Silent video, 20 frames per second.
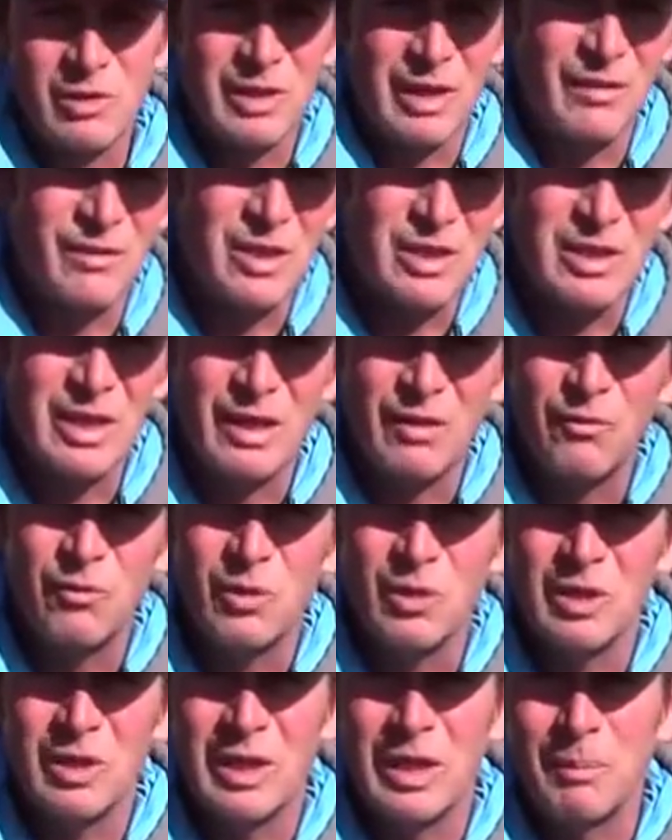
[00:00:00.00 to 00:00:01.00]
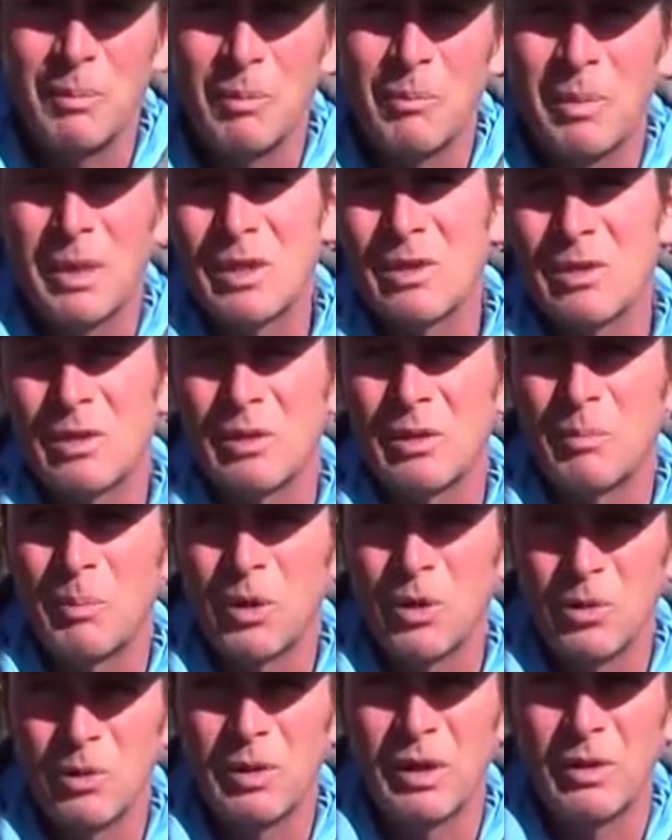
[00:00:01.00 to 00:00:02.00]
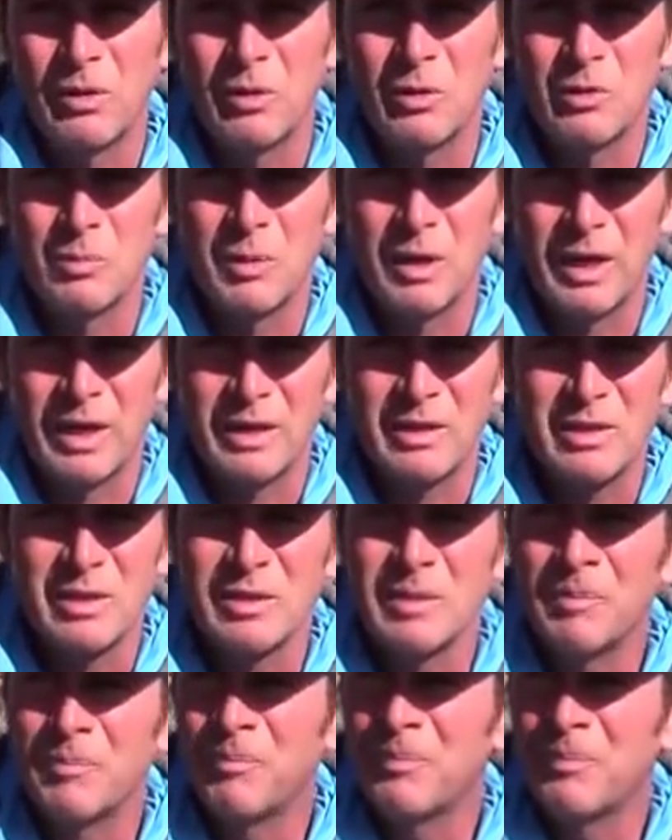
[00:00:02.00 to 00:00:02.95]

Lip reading: 7 to 10 foot deep and basically parallel those banks.